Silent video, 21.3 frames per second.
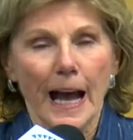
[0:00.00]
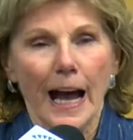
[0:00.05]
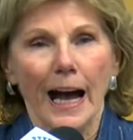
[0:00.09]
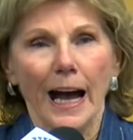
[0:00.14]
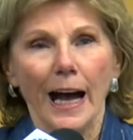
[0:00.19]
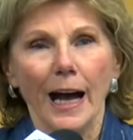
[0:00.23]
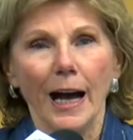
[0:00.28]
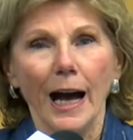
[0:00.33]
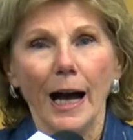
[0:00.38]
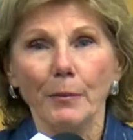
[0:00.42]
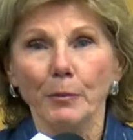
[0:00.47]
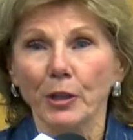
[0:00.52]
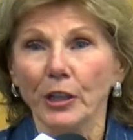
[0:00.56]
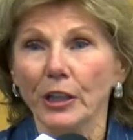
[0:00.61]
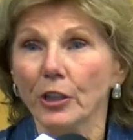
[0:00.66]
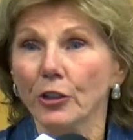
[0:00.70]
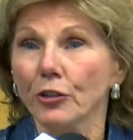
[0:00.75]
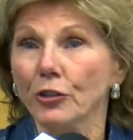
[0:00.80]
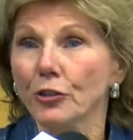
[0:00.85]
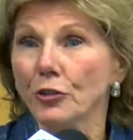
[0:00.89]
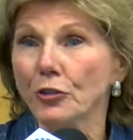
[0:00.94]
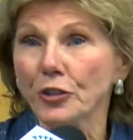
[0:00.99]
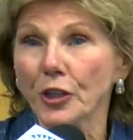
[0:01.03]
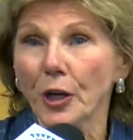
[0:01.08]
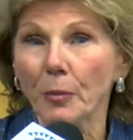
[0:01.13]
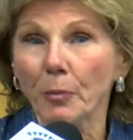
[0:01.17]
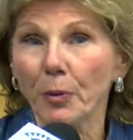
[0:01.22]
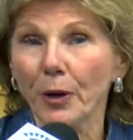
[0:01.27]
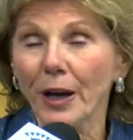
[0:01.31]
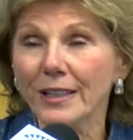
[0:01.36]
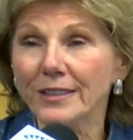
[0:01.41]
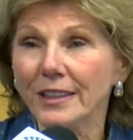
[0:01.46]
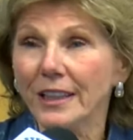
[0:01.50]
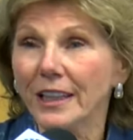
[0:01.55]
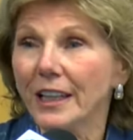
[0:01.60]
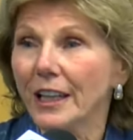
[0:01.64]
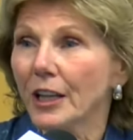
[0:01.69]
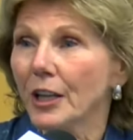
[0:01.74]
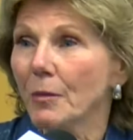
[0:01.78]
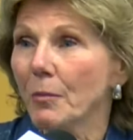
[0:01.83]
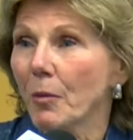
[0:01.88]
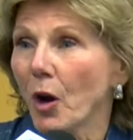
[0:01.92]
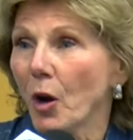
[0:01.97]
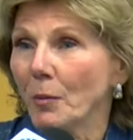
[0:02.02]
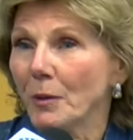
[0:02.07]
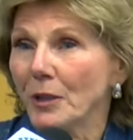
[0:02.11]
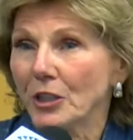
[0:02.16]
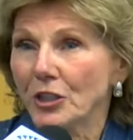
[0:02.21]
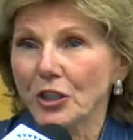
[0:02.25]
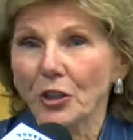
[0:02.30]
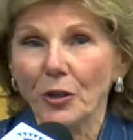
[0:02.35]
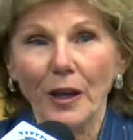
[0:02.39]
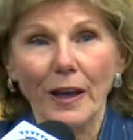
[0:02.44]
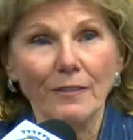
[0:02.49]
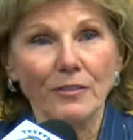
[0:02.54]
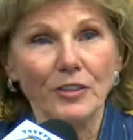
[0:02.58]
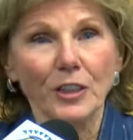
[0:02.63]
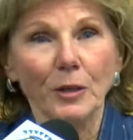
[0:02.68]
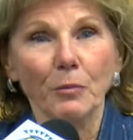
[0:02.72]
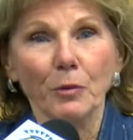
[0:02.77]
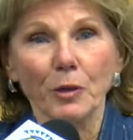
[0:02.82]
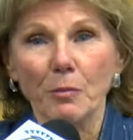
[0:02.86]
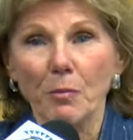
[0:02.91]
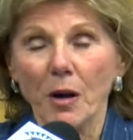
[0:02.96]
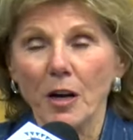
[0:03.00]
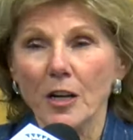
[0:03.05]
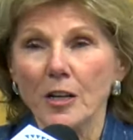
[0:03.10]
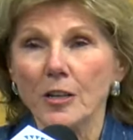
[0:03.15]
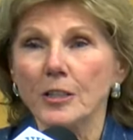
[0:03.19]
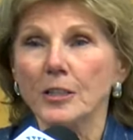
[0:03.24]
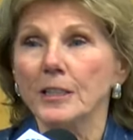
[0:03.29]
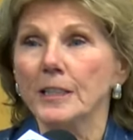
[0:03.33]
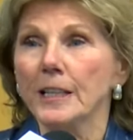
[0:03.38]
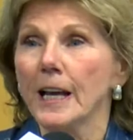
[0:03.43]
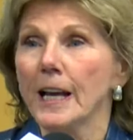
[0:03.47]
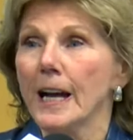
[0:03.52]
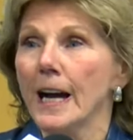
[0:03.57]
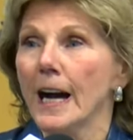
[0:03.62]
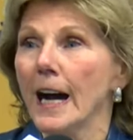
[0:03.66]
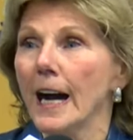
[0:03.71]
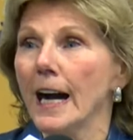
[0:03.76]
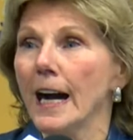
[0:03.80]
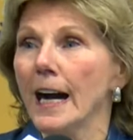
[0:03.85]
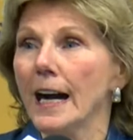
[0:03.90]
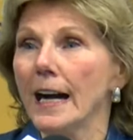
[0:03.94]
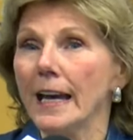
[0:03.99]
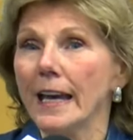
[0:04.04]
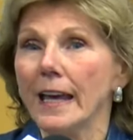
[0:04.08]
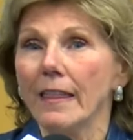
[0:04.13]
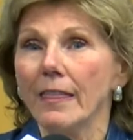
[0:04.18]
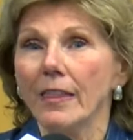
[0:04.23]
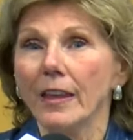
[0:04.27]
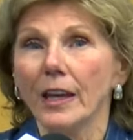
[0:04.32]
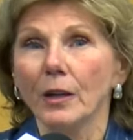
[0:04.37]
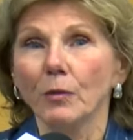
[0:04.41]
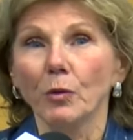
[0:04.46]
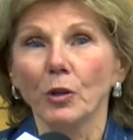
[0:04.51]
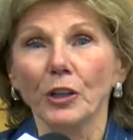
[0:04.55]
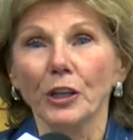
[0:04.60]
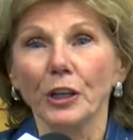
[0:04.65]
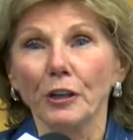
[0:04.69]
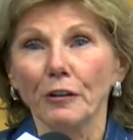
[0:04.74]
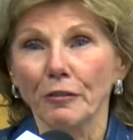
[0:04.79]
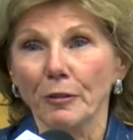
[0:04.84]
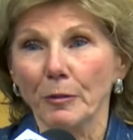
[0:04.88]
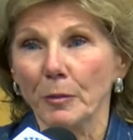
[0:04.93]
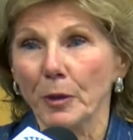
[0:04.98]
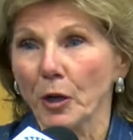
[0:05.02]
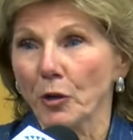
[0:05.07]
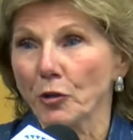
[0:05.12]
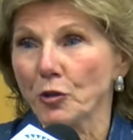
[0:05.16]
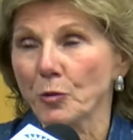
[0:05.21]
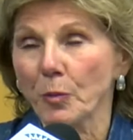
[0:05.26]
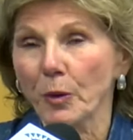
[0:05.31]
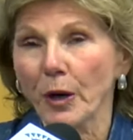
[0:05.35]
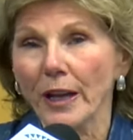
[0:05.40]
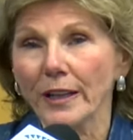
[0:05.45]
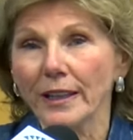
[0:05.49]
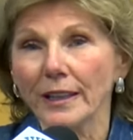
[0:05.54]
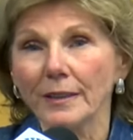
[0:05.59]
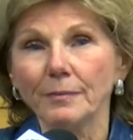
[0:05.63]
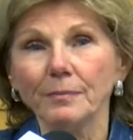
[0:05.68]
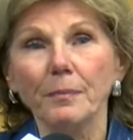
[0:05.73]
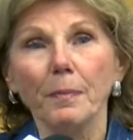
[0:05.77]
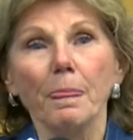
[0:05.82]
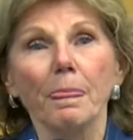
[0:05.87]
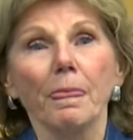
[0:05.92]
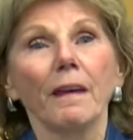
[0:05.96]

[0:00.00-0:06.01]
Uh, I'm going to introduce our president in a moment. She'll have some remarks, uh, and then we'll hear from Coach Brennan.